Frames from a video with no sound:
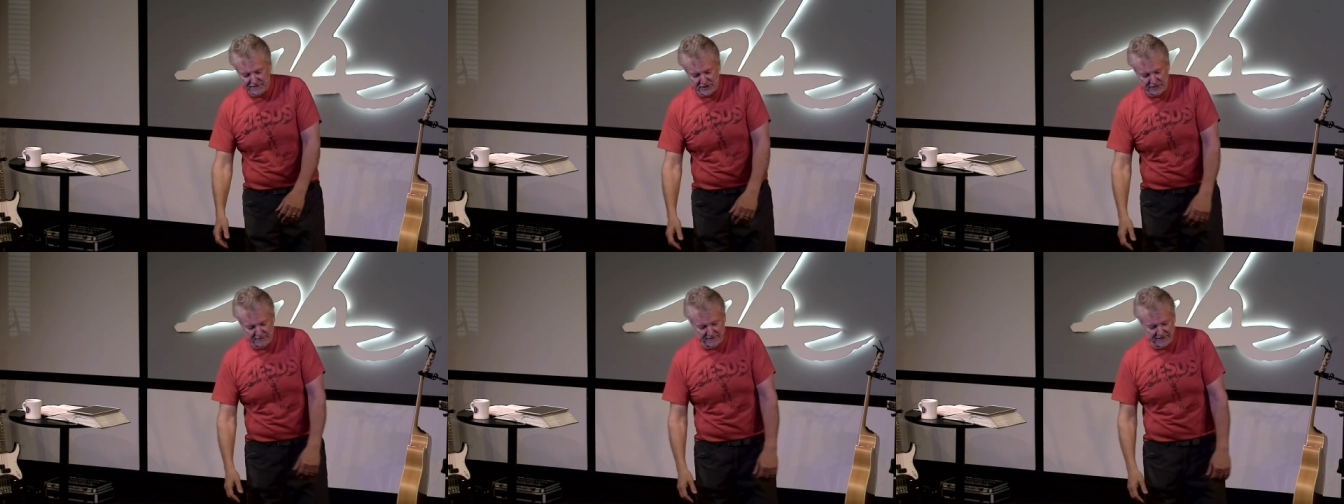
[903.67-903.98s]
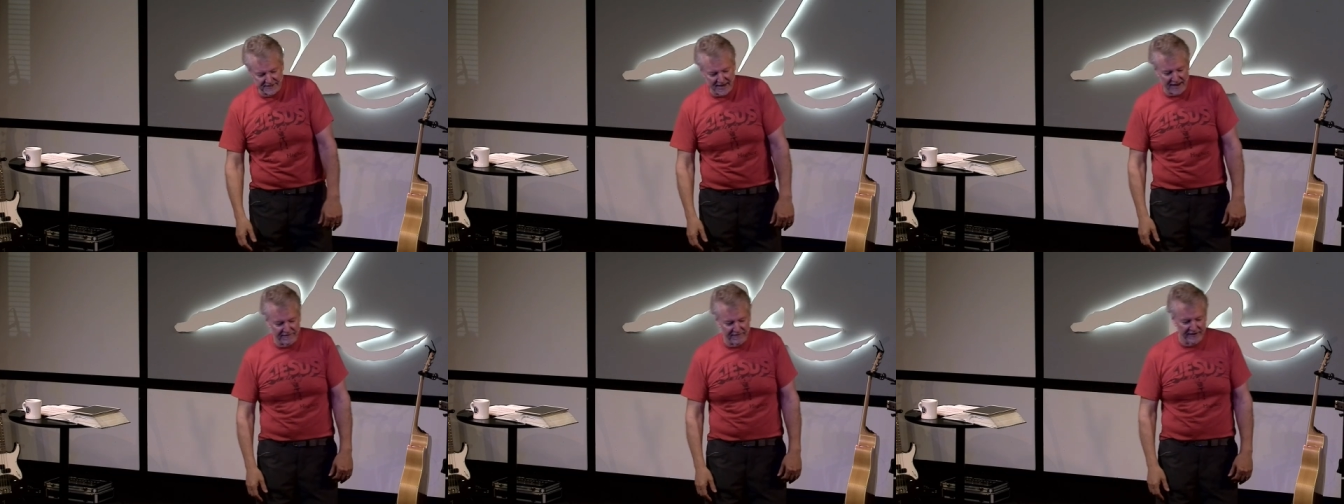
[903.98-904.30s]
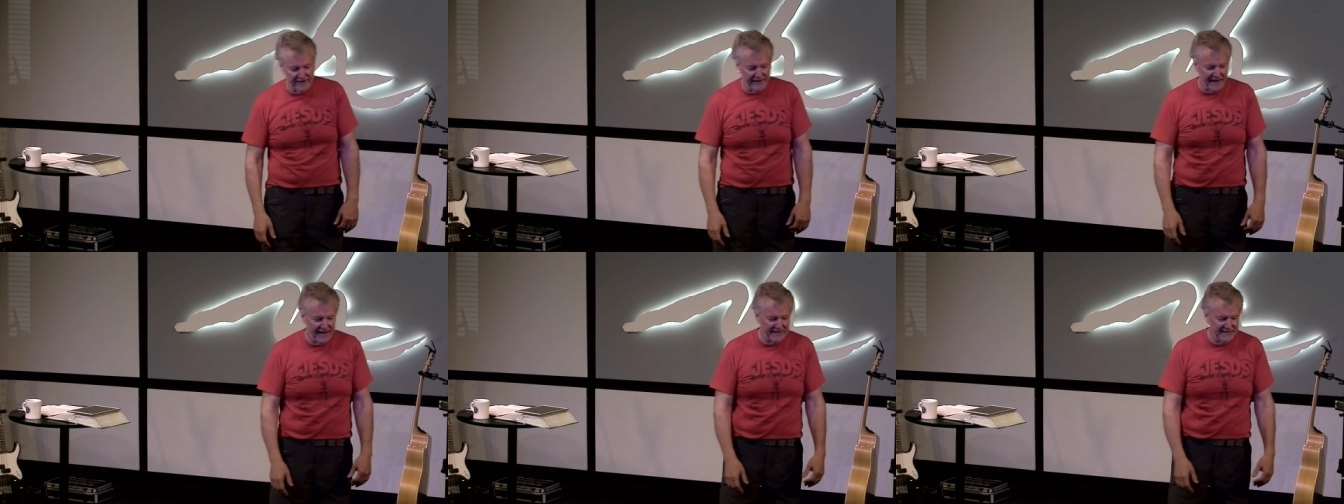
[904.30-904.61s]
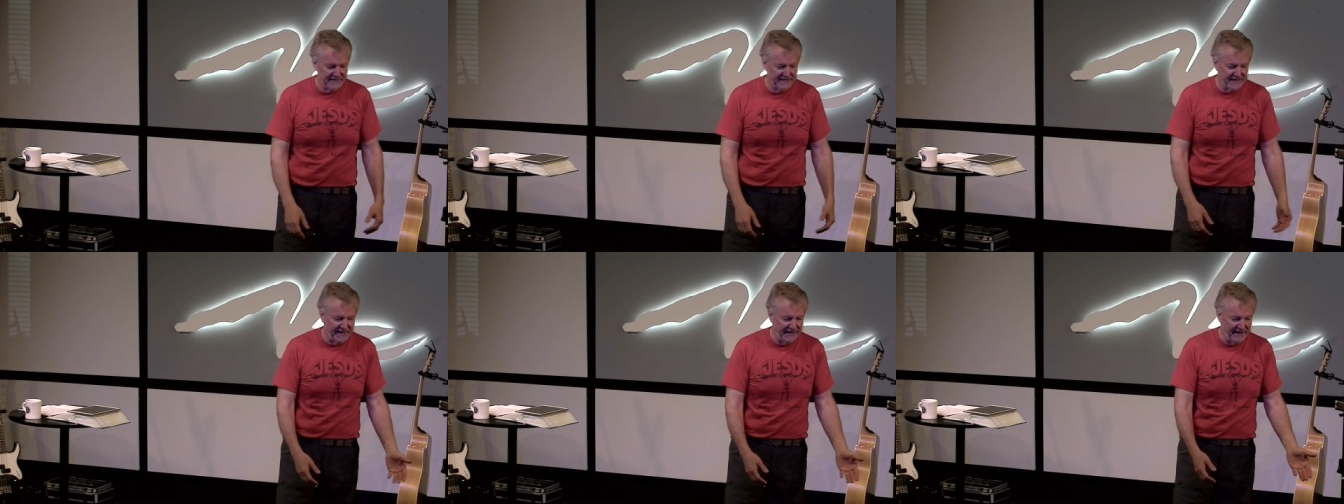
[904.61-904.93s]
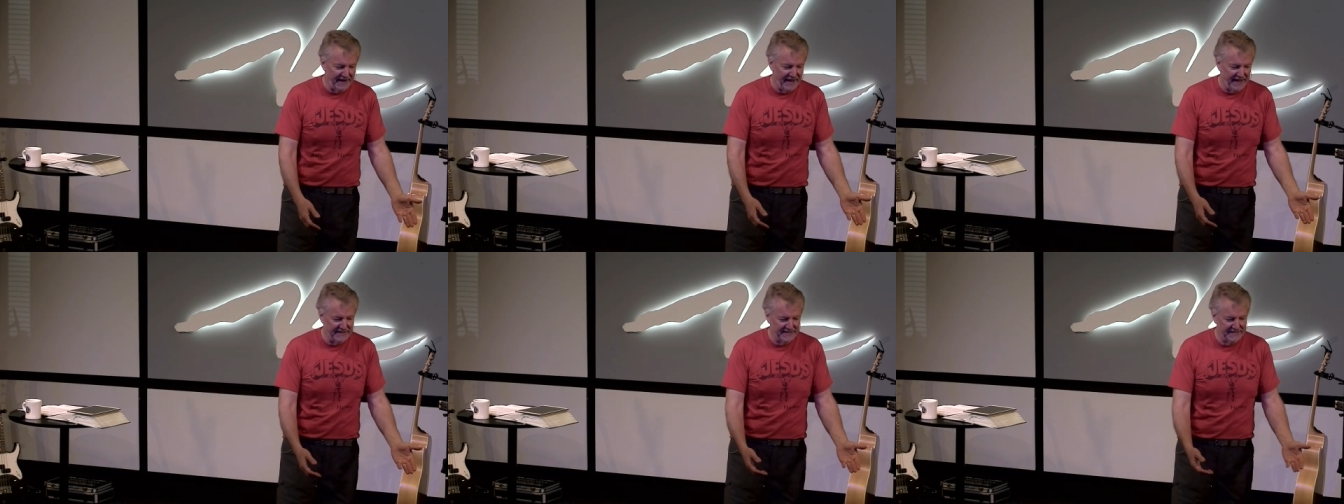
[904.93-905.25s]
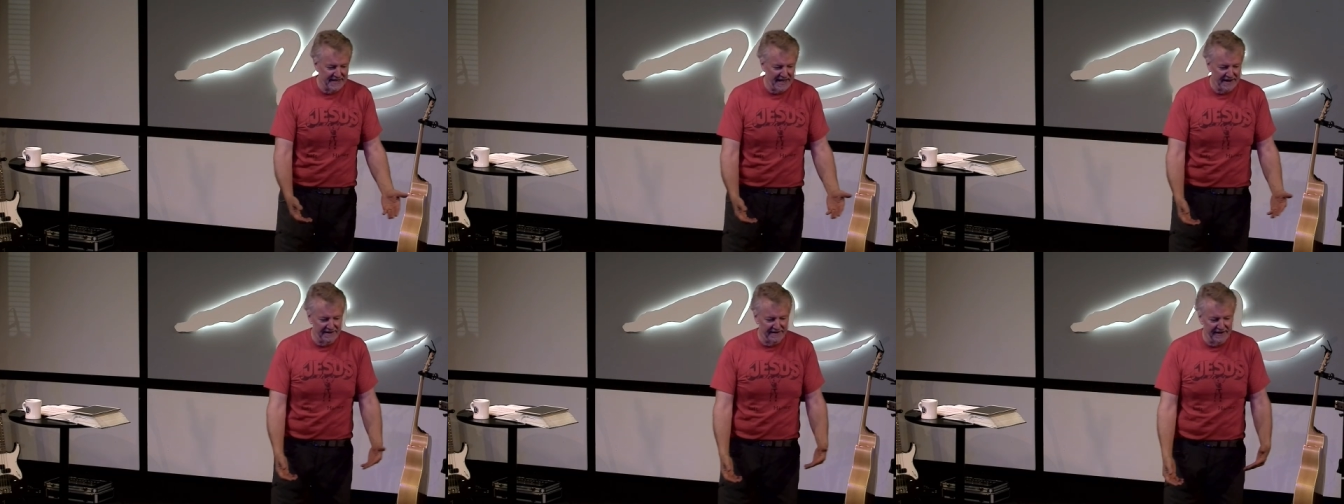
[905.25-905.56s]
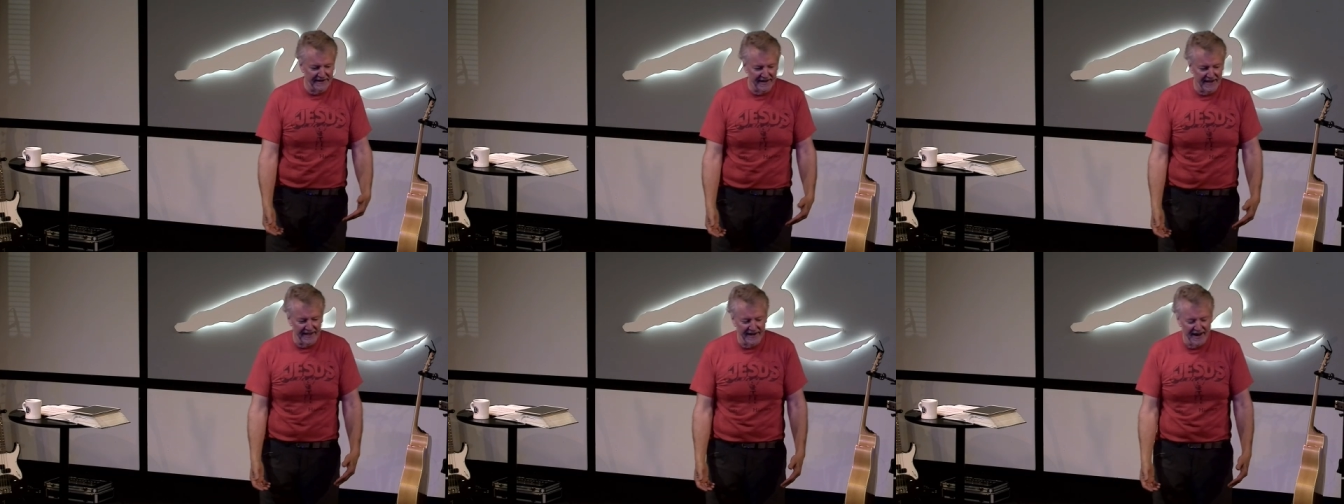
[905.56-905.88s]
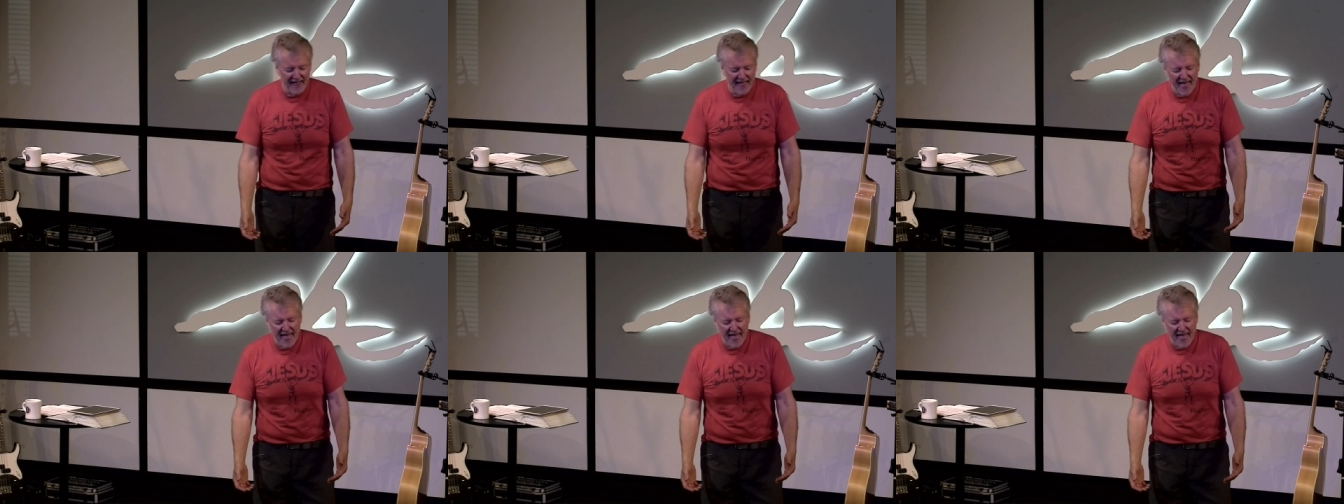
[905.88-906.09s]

she was having guests on, on Saturday night.